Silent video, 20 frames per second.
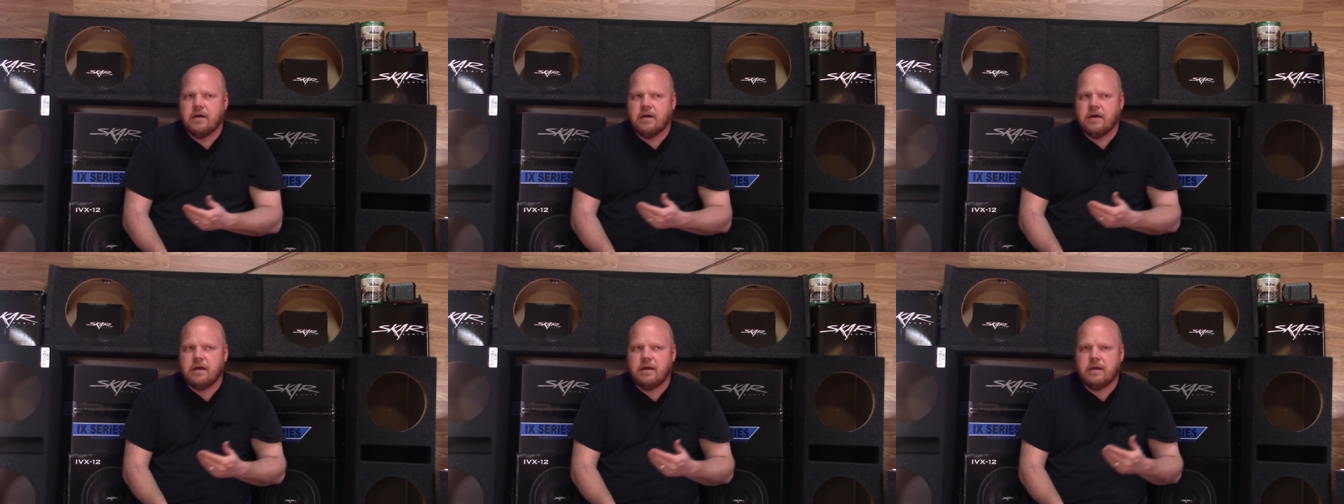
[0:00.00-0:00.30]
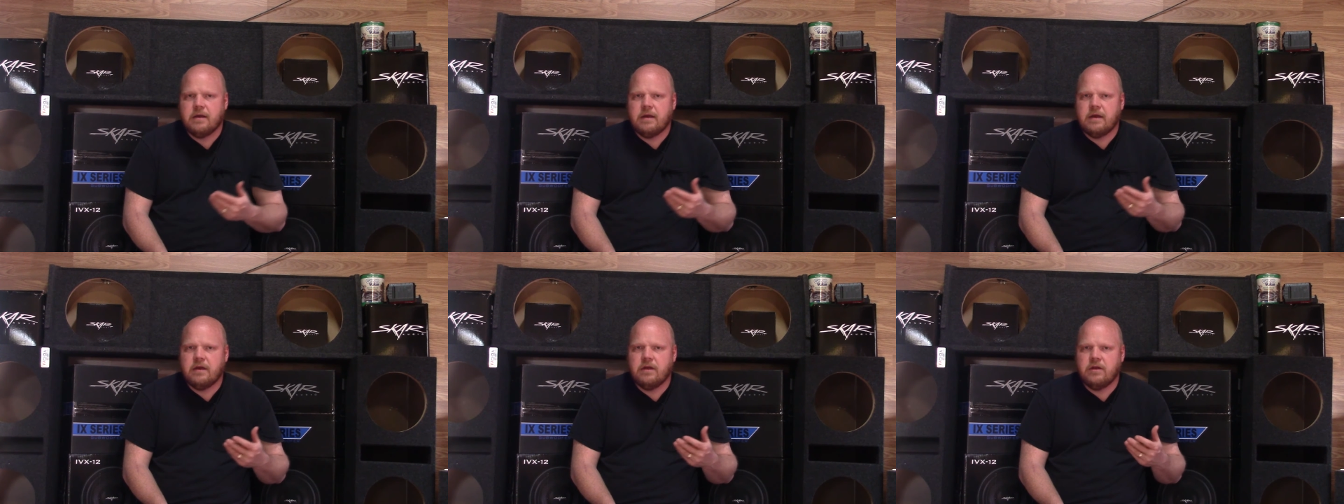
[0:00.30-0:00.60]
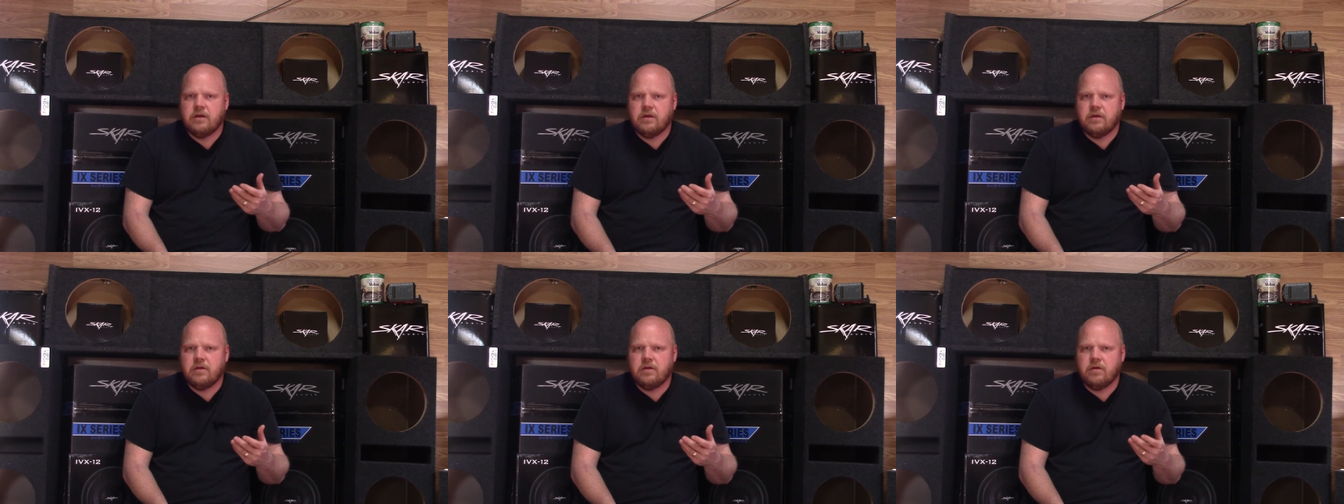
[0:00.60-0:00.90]
it
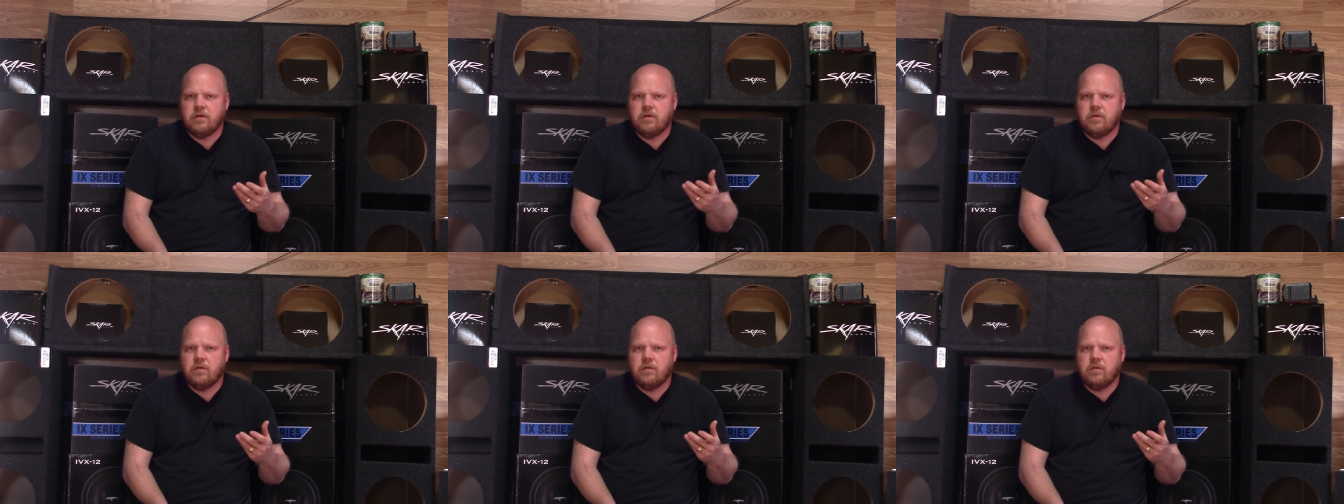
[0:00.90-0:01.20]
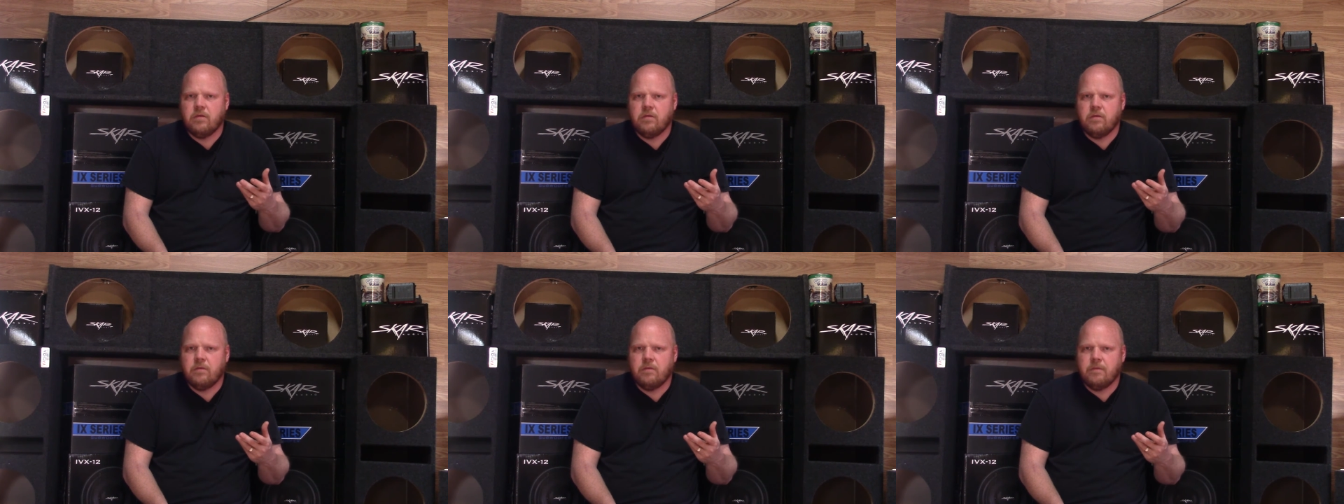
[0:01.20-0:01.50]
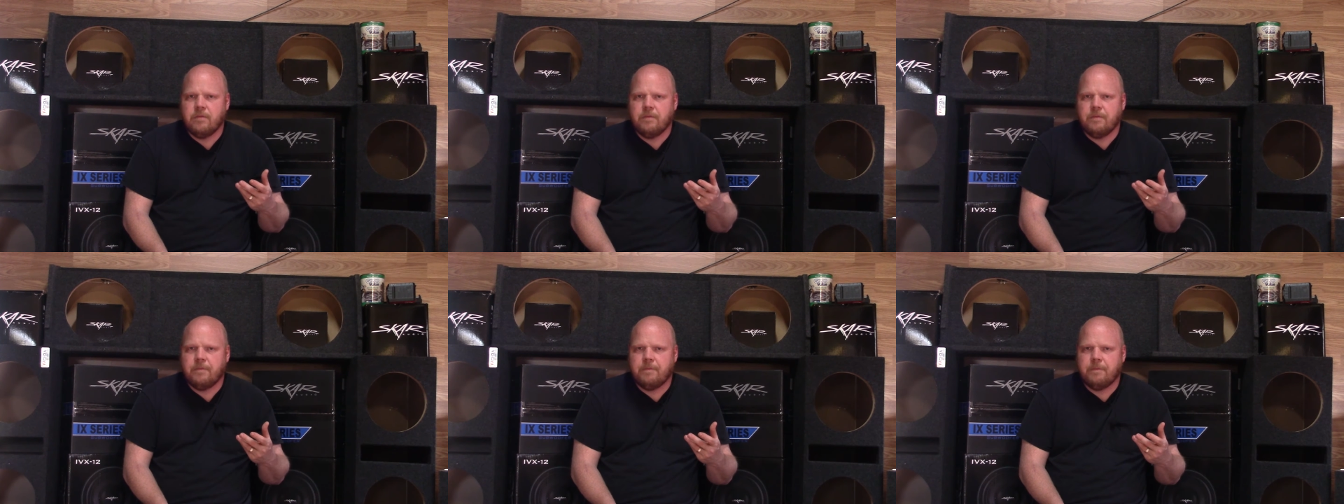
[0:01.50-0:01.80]
teaches you
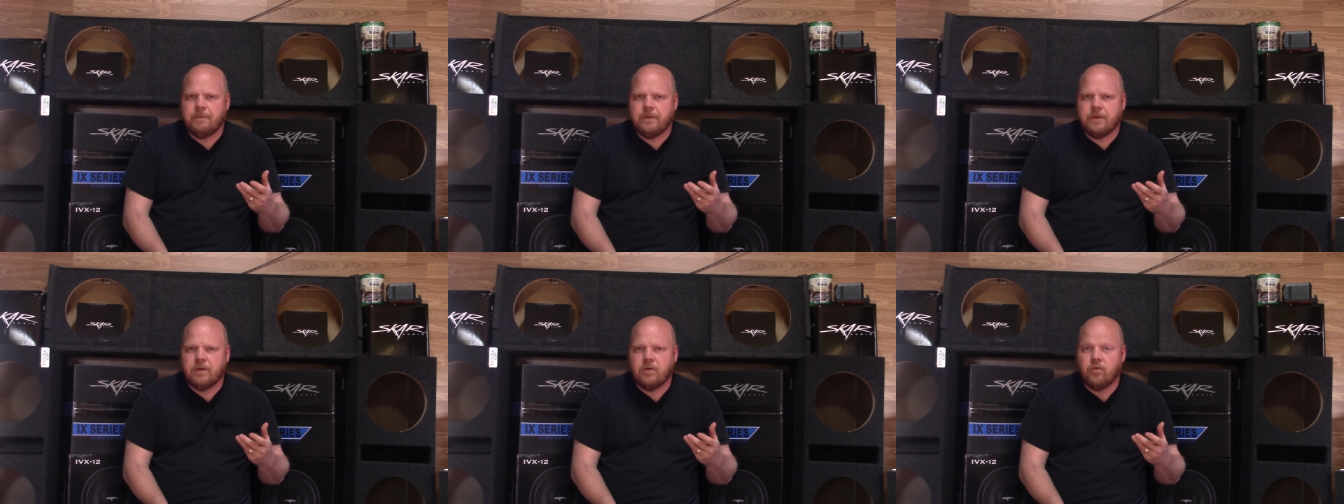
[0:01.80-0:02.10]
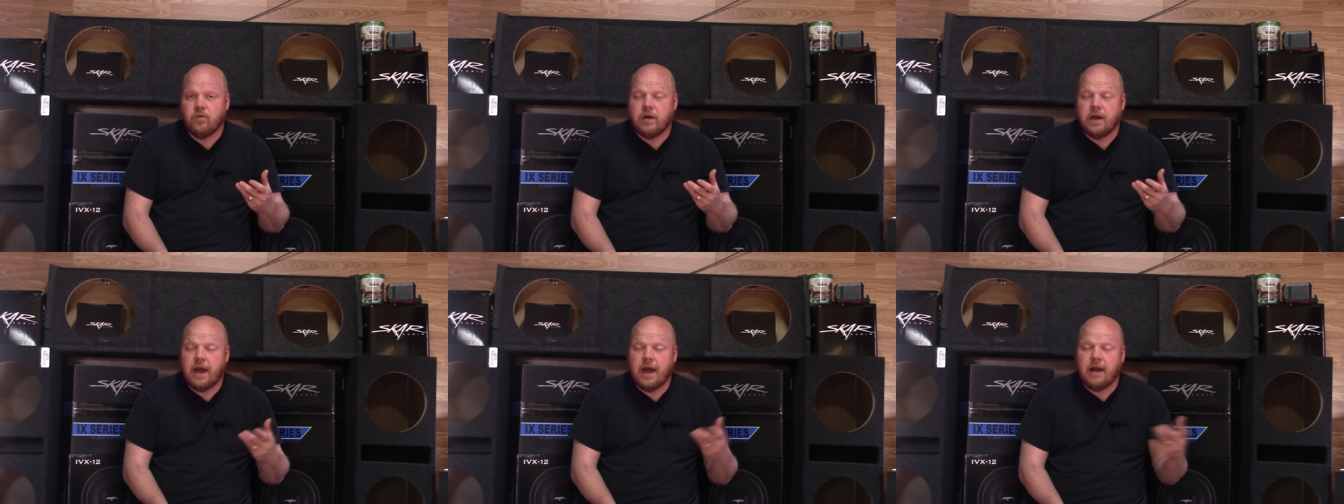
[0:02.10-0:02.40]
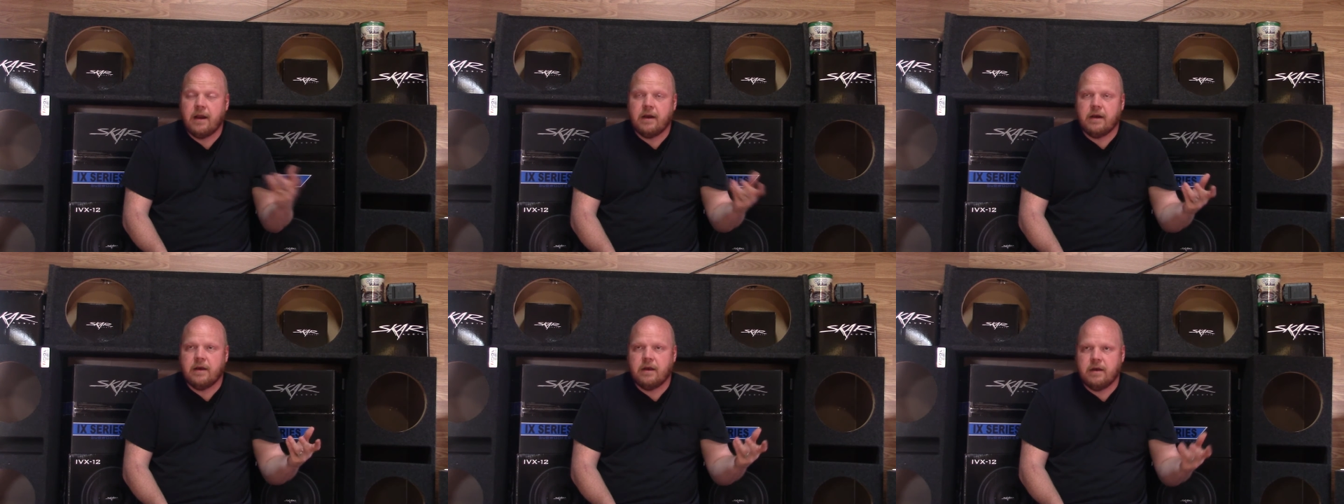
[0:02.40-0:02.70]

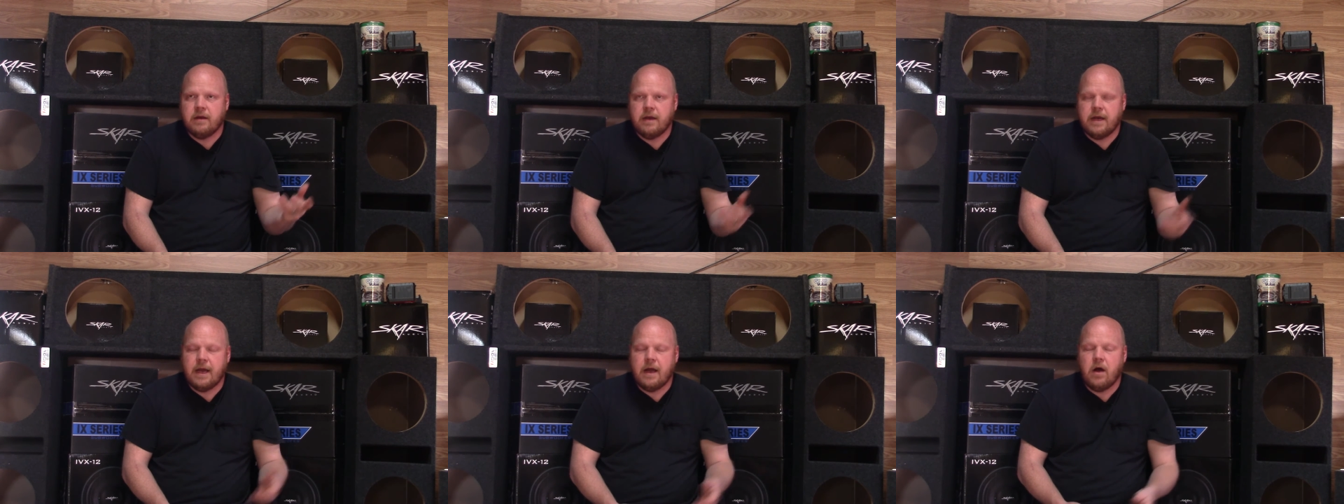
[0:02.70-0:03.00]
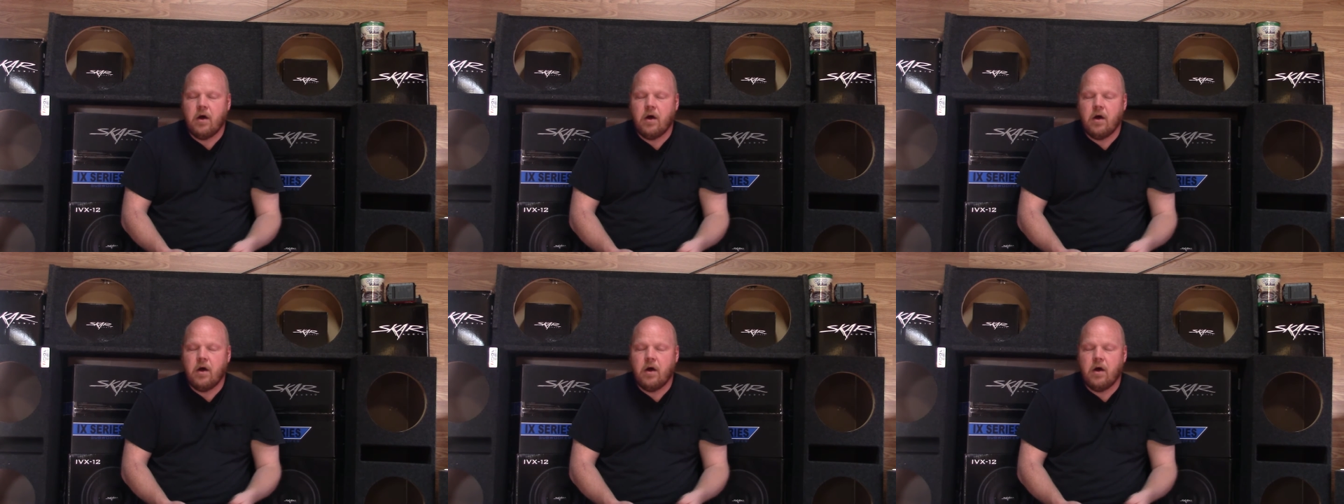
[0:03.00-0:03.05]
reality at